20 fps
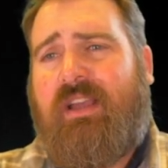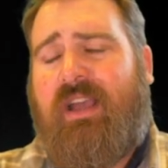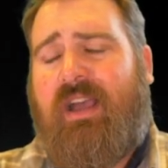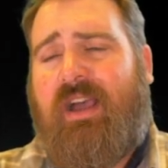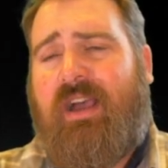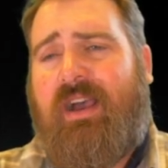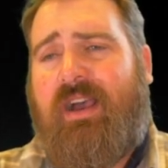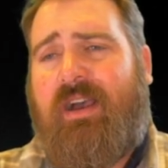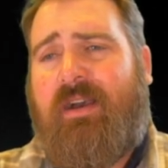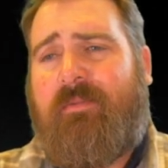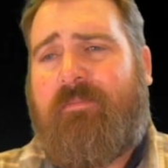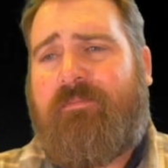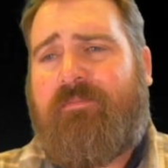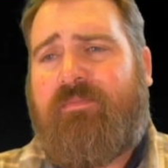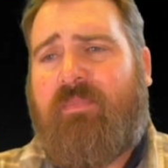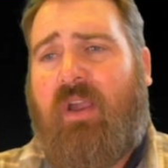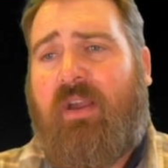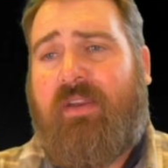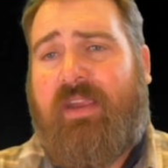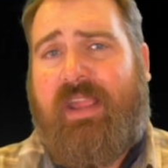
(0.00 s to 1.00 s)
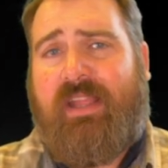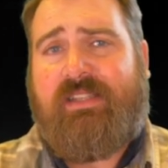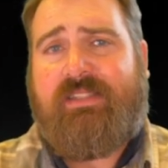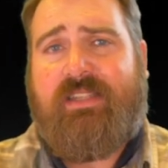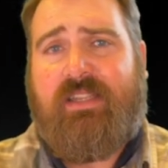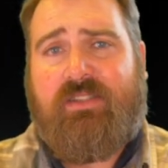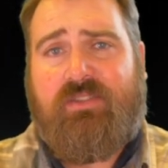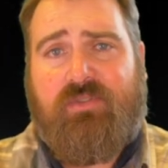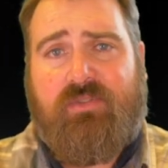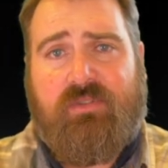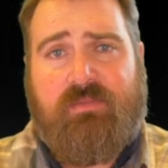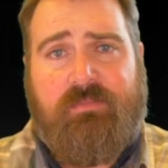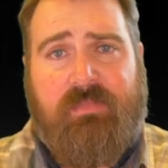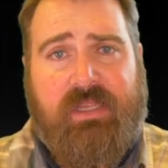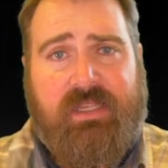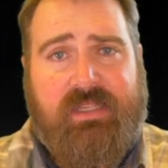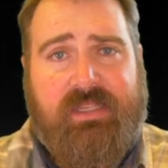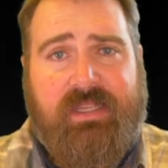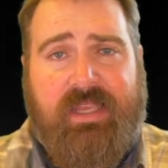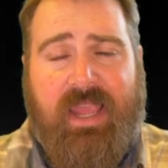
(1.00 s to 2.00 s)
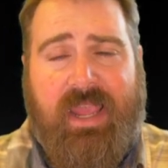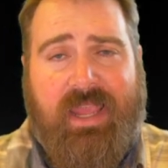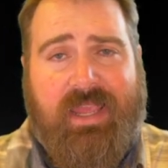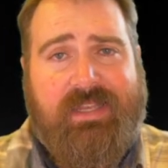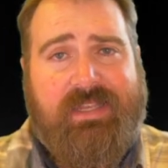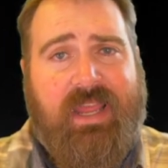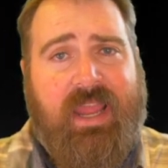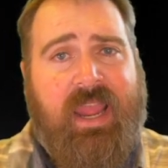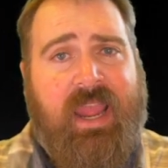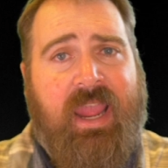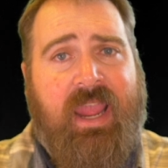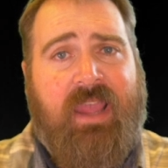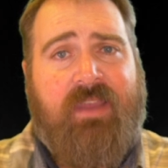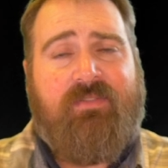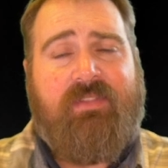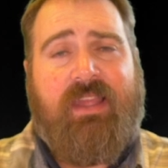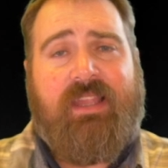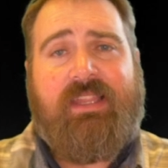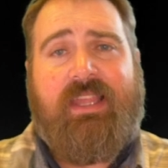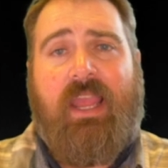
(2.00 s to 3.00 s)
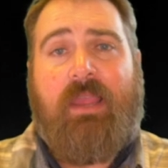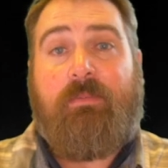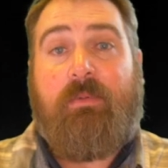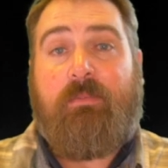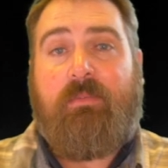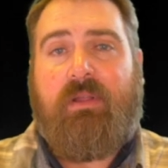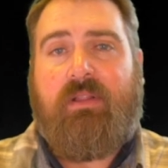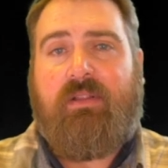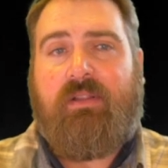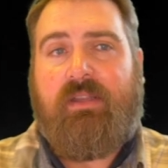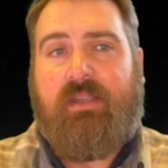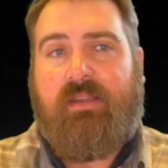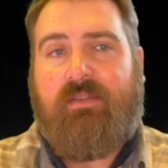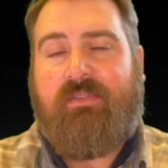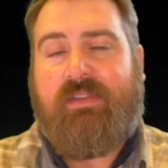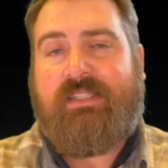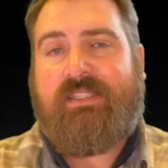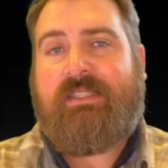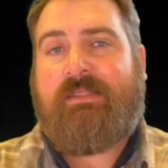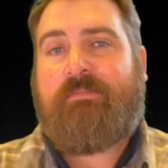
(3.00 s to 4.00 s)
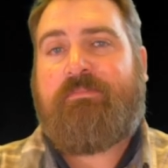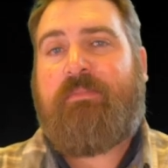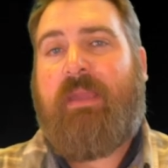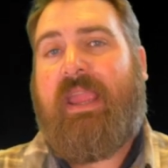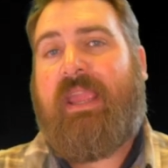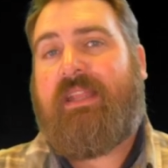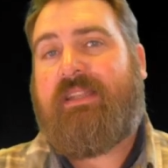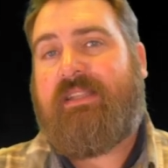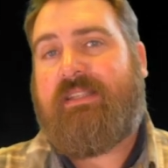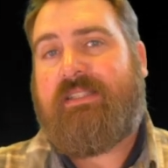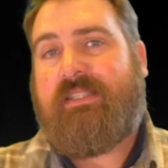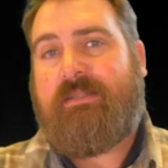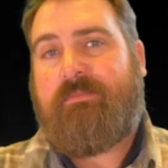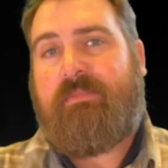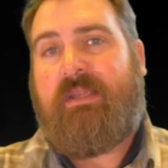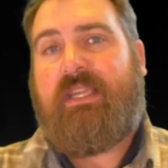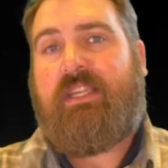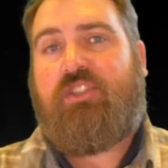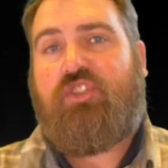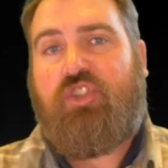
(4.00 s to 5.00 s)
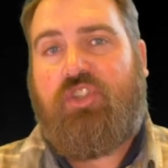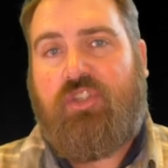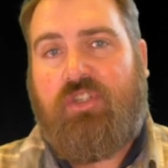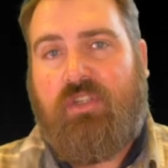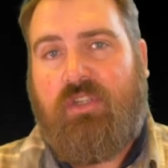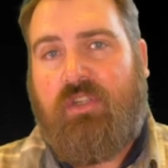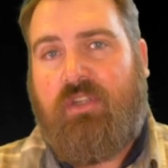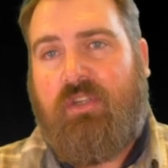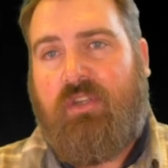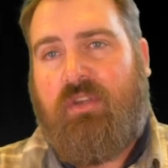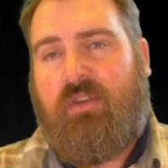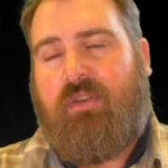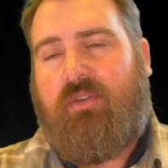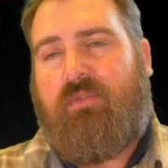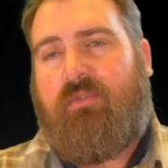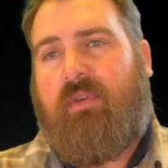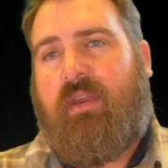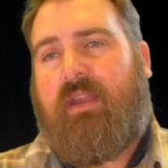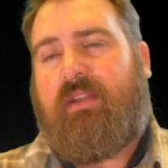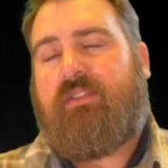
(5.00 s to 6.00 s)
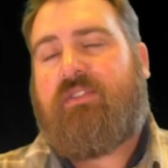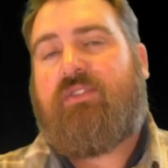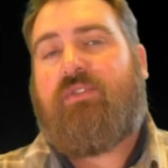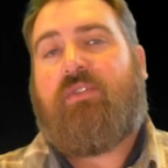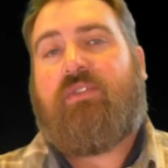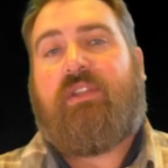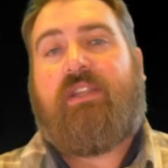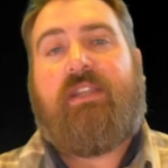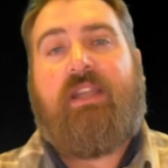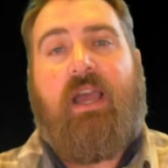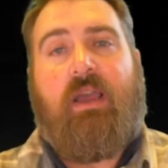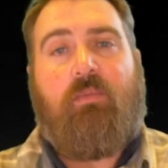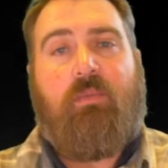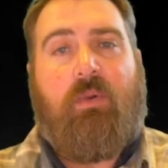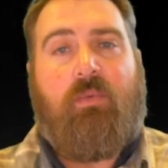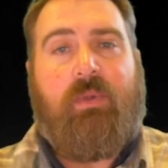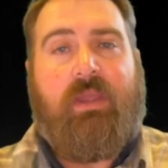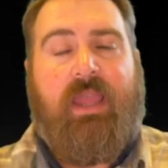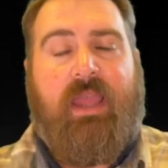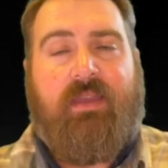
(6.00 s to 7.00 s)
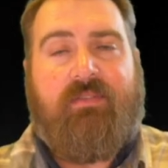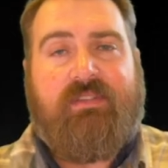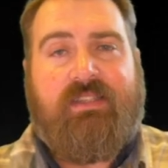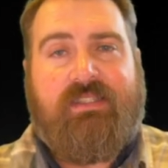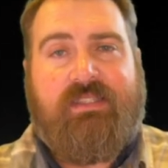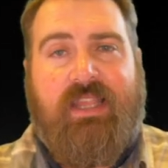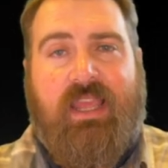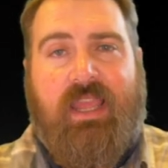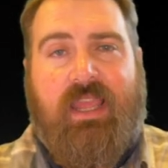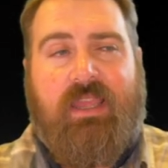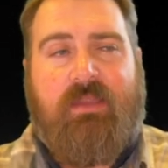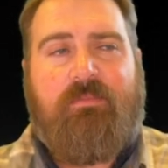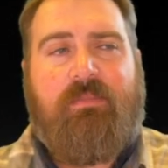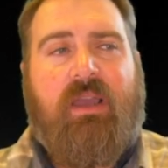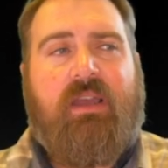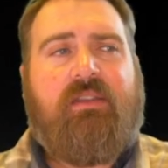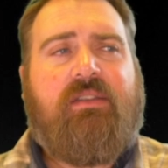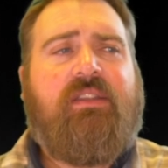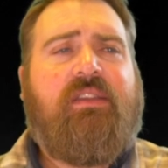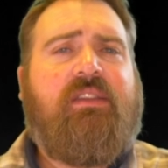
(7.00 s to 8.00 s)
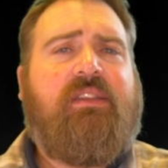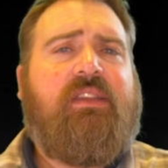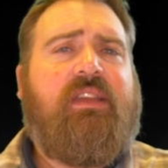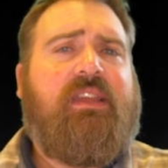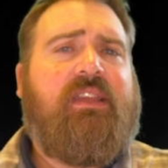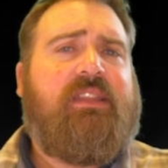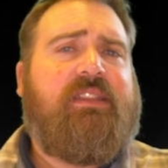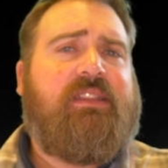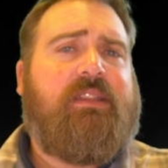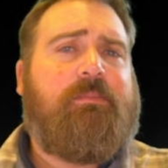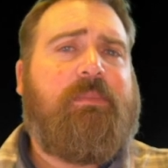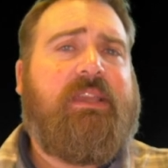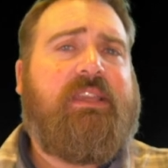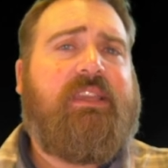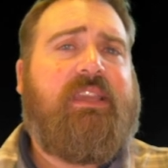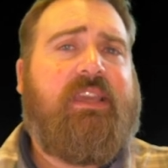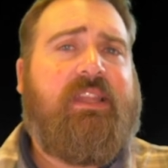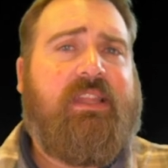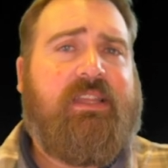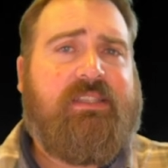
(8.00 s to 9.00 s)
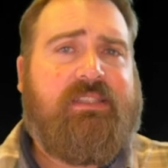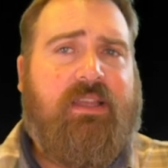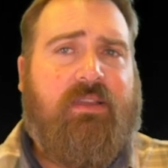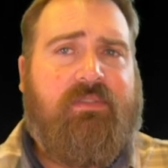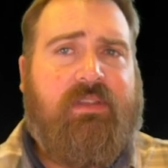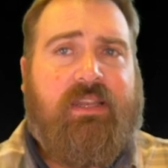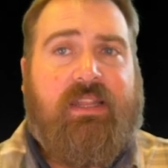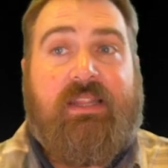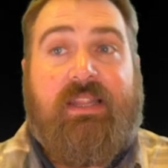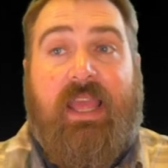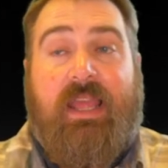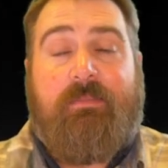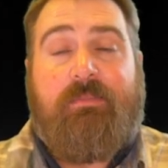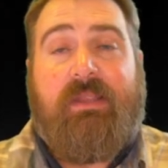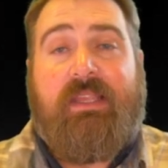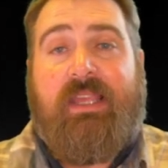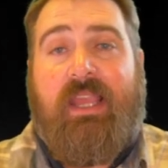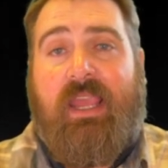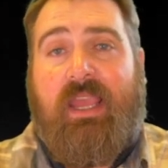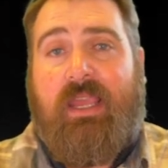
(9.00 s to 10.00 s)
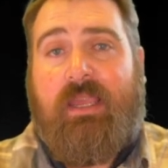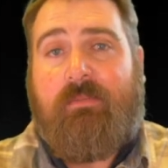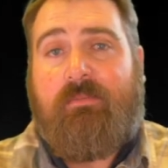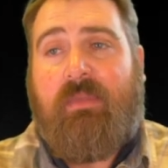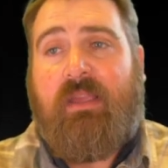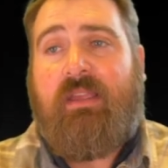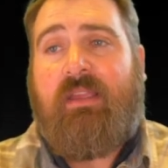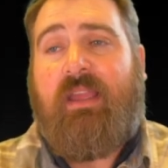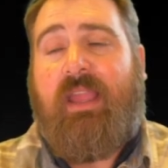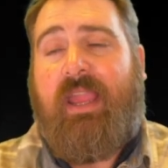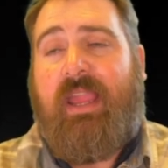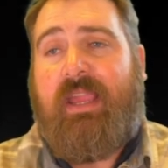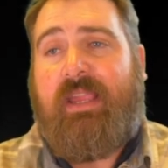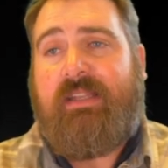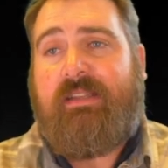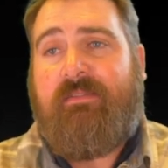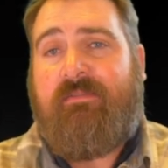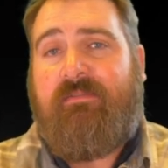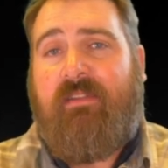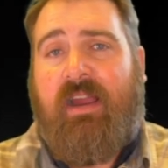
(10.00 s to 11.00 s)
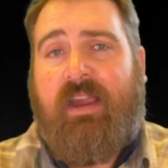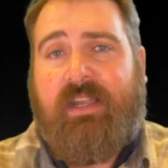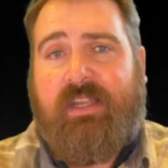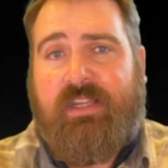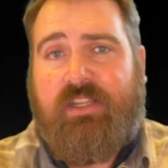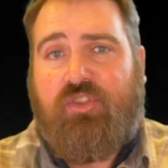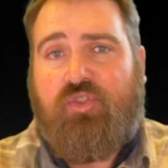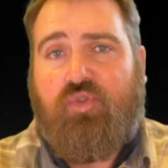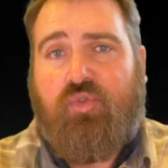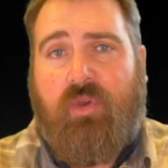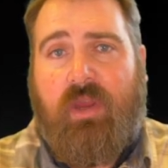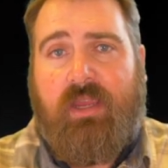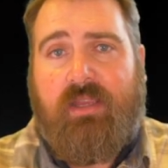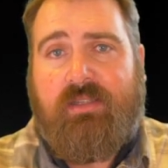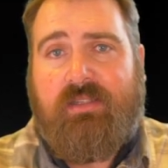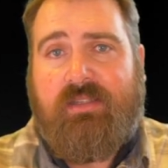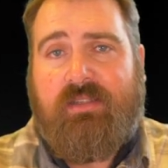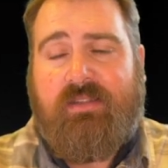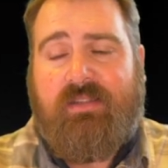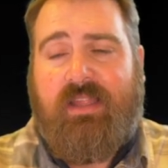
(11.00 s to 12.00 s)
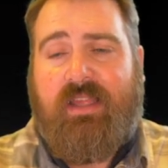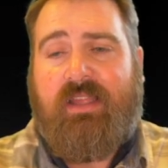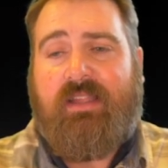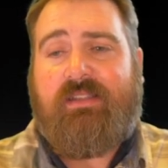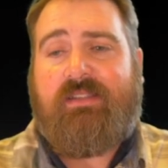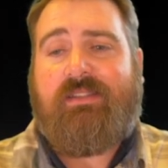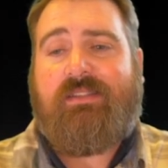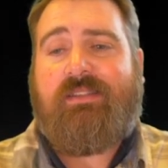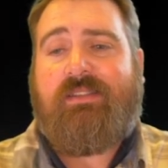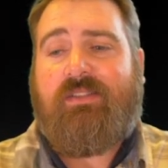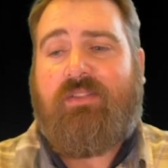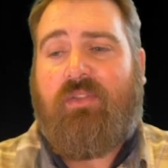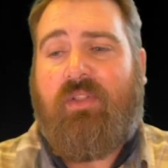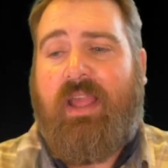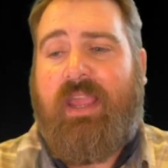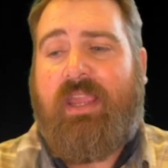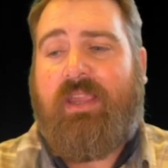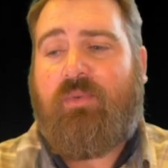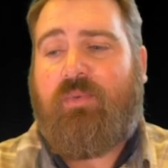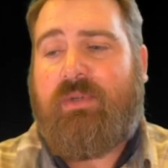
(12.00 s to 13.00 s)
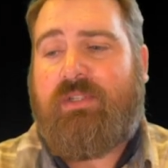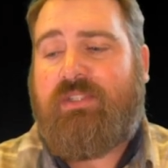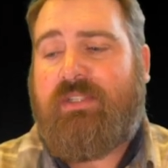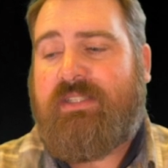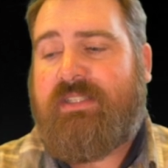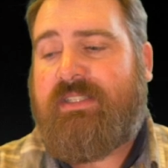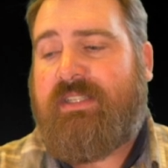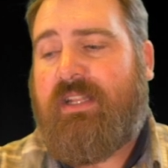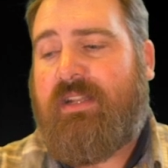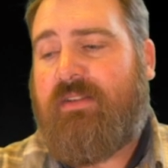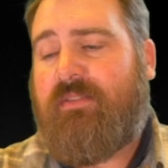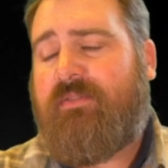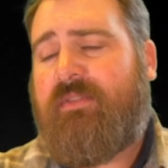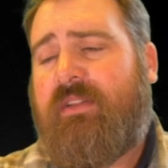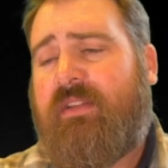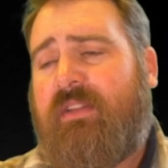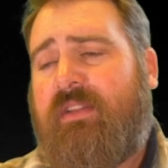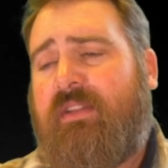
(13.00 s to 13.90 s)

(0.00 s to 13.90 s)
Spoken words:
our ancestors began to have that capability of expanded speech, right? Certainly not what we have today, but the beginnings of it, and that became a defining trait, that language, instead of,